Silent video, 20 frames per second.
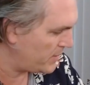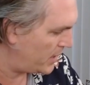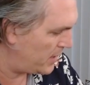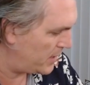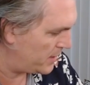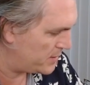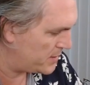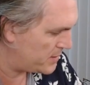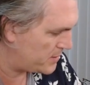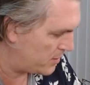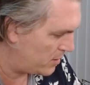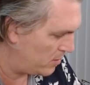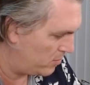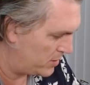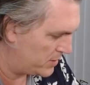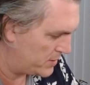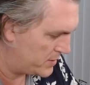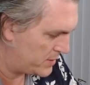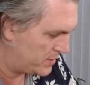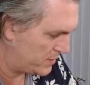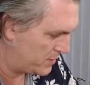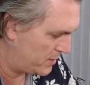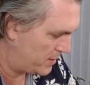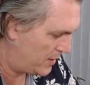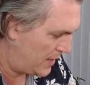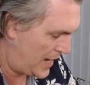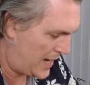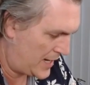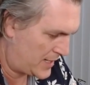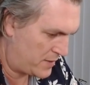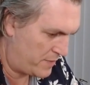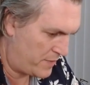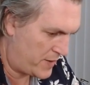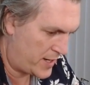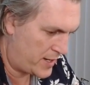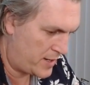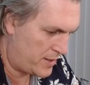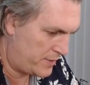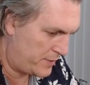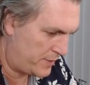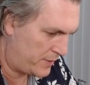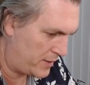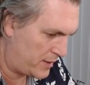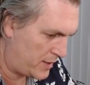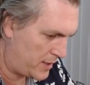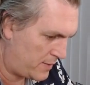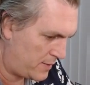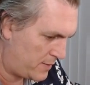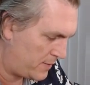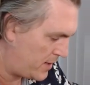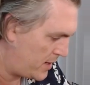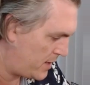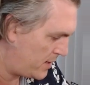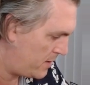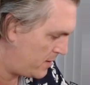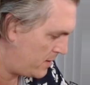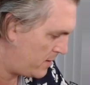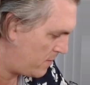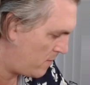This goblin's activated, so it's done.